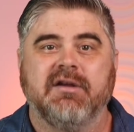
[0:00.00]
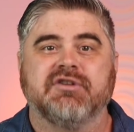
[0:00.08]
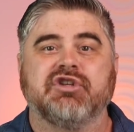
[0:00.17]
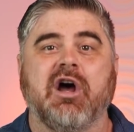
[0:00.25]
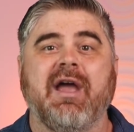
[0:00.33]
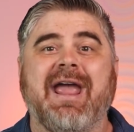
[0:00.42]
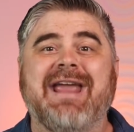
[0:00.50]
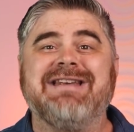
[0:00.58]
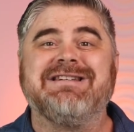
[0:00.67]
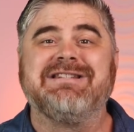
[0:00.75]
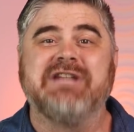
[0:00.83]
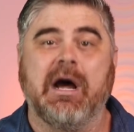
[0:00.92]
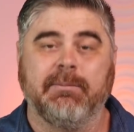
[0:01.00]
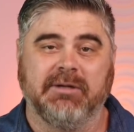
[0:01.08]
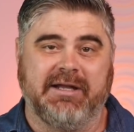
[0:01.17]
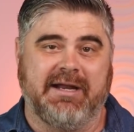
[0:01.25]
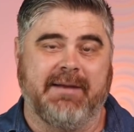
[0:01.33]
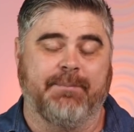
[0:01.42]
saw a
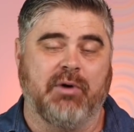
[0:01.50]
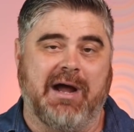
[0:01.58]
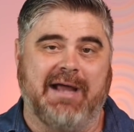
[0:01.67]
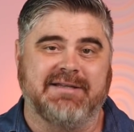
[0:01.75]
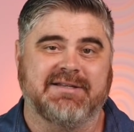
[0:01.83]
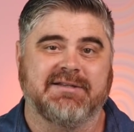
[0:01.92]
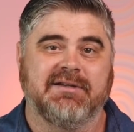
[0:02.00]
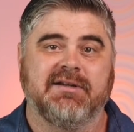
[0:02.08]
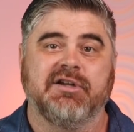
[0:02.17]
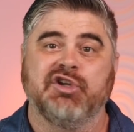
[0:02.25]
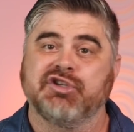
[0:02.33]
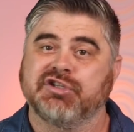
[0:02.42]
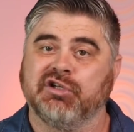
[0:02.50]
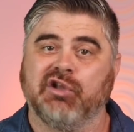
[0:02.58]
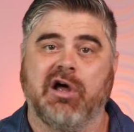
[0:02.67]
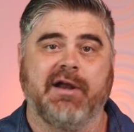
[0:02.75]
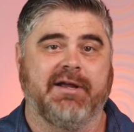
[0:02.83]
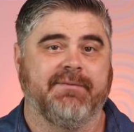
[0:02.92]
doubling in price
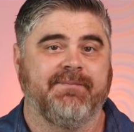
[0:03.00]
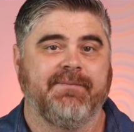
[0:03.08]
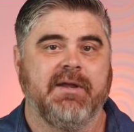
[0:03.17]
Solana.